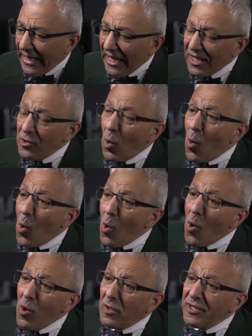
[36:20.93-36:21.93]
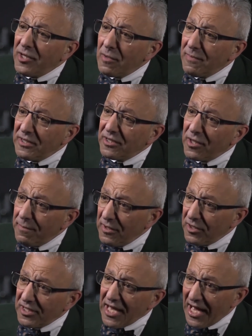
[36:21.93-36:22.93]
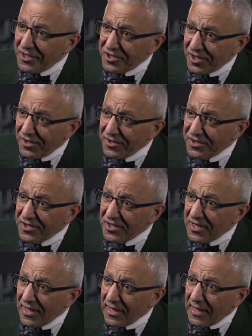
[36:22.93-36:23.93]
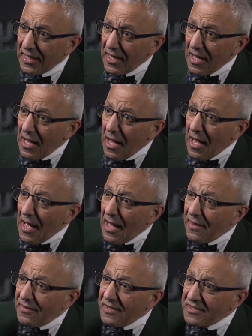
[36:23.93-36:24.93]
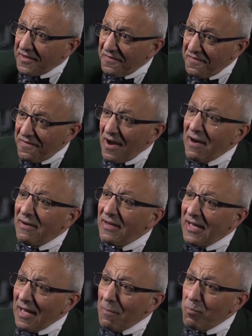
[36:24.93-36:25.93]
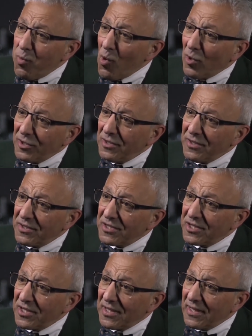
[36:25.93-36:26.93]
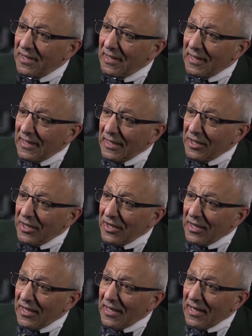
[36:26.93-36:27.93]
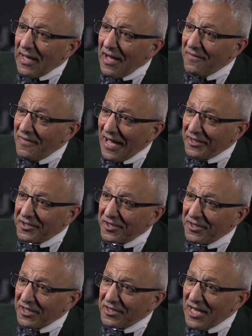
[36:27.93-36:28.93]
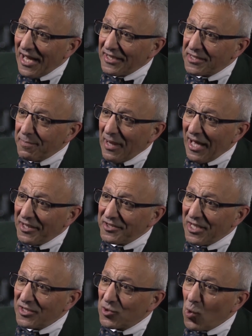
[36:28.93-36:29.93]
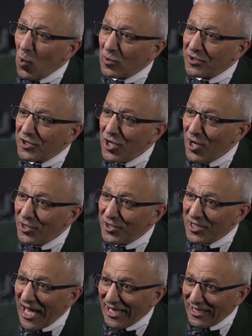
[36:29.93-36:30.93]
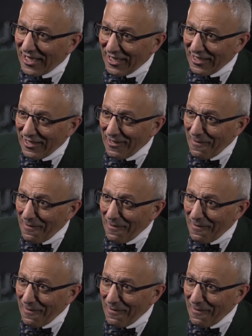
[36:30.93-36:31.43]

In all human communications, there's a very important event that takes place. It's called turn-taking.